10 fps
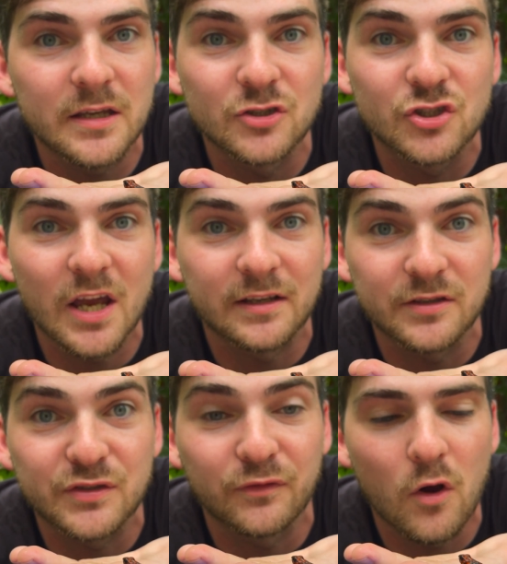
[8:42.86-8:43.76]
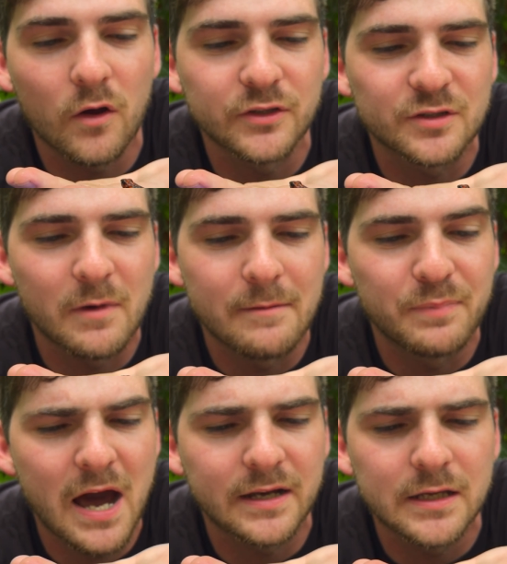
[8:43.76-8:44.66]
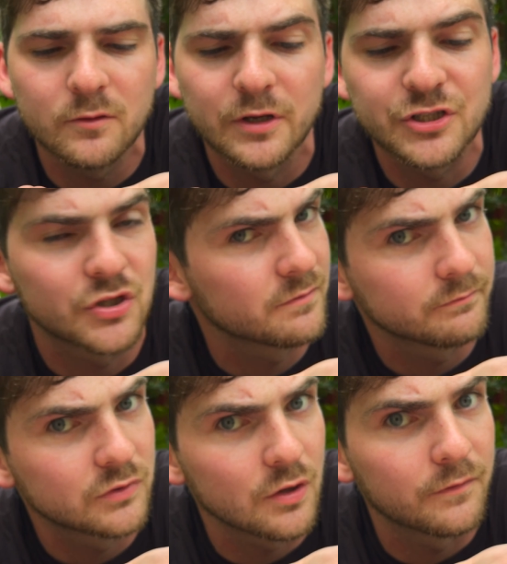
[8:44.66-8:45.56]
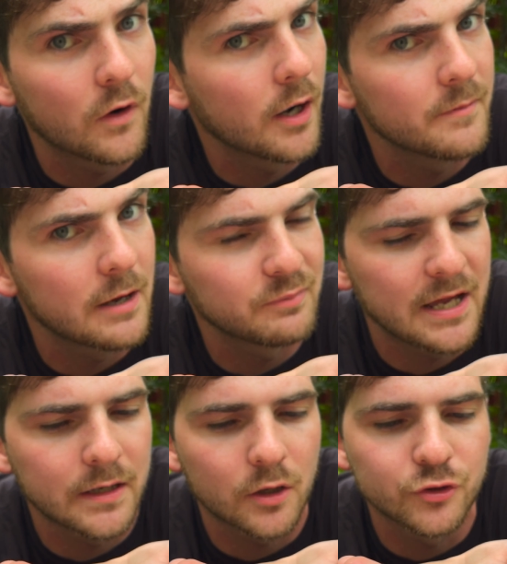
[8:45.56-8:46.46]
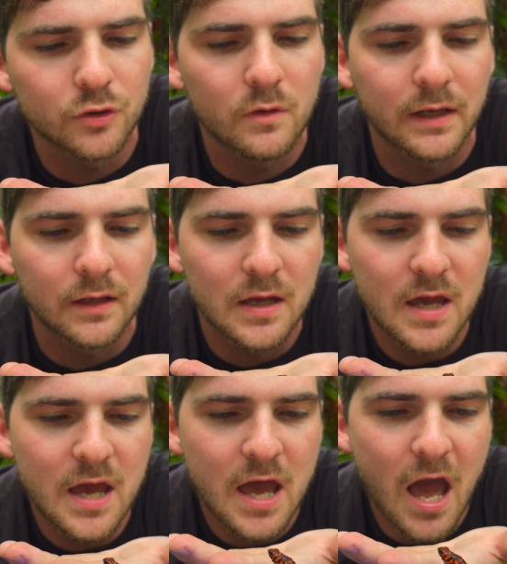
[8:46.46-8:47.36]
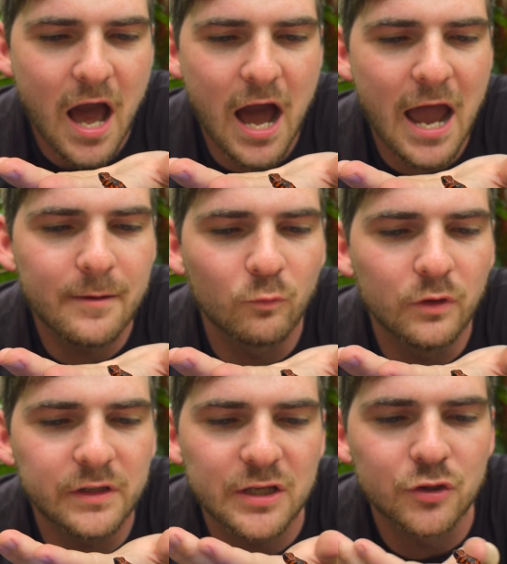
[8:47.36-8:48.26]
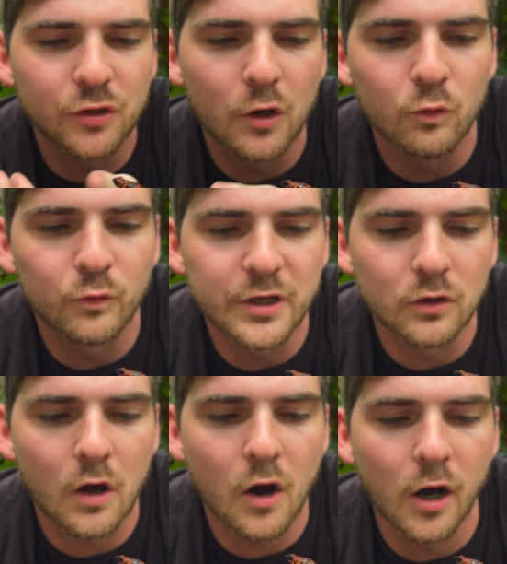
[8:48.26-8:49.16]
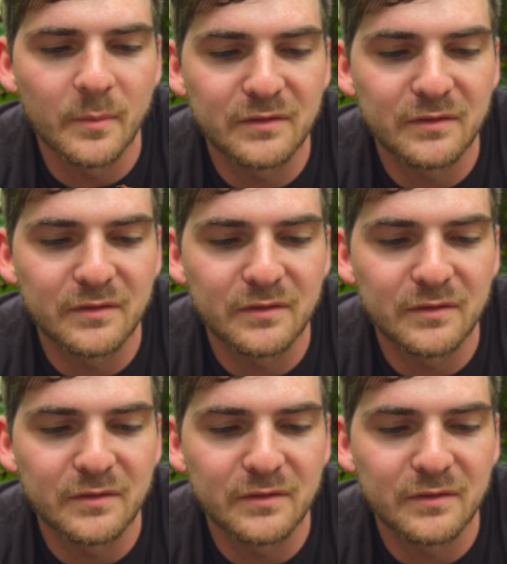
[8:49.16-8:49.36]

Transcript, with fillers: inject this frog into my body, which so far I'm not planning on doing, I am really in no real harm.